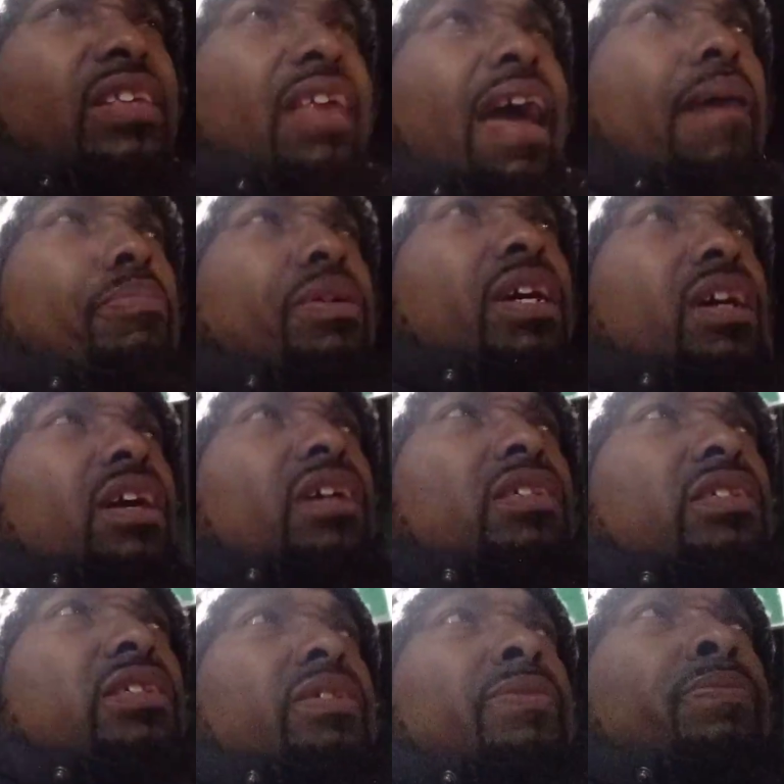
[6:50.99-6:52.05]
that,
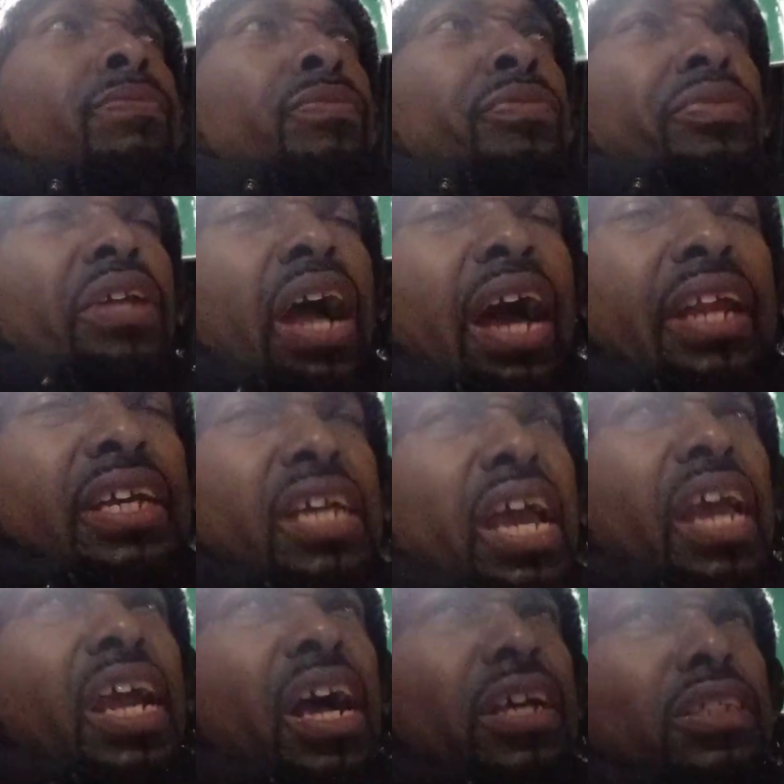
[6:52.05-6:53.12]
because out of
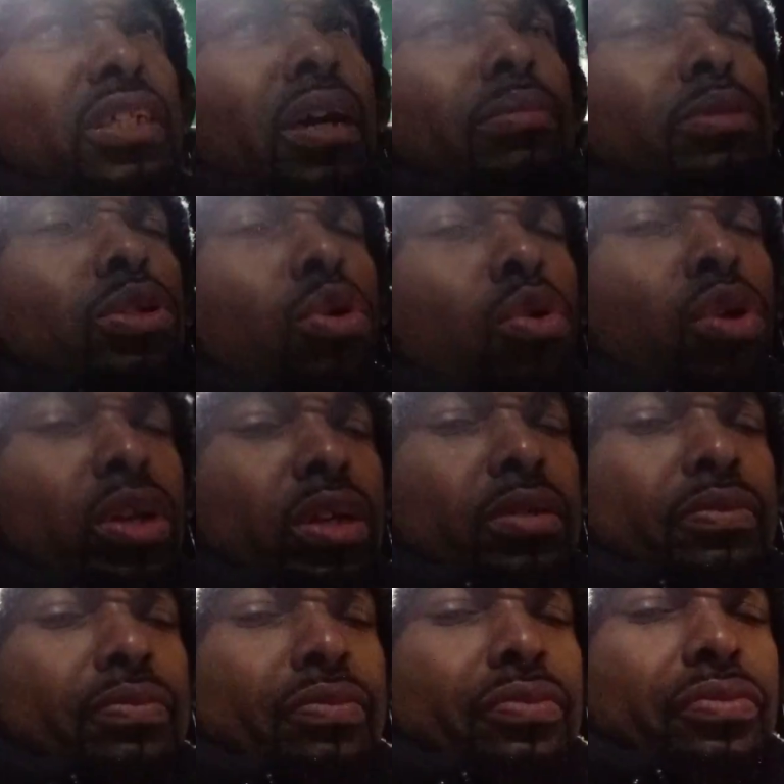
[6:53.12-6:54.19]
chaos comes order.
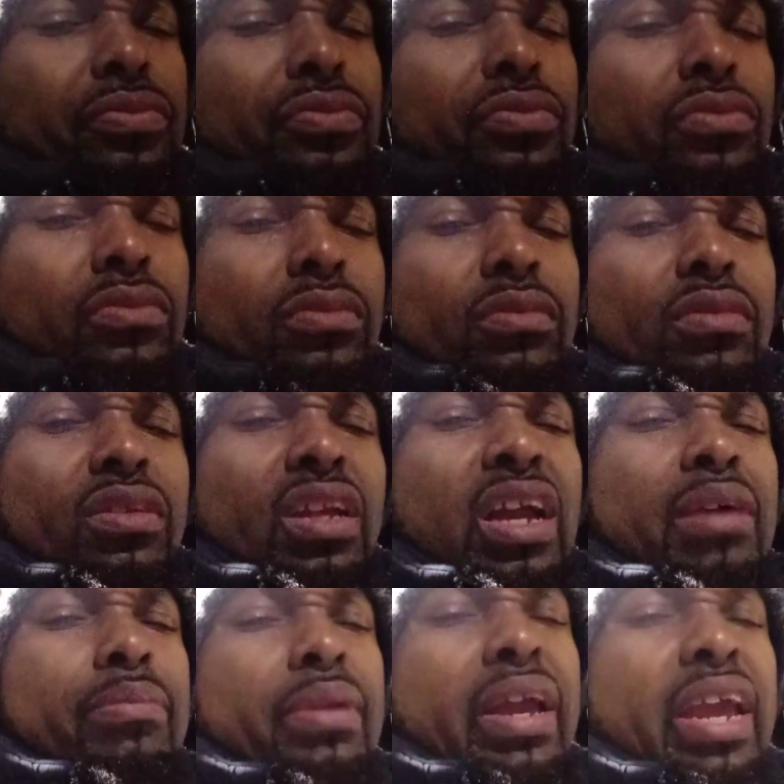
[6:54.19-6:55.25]
And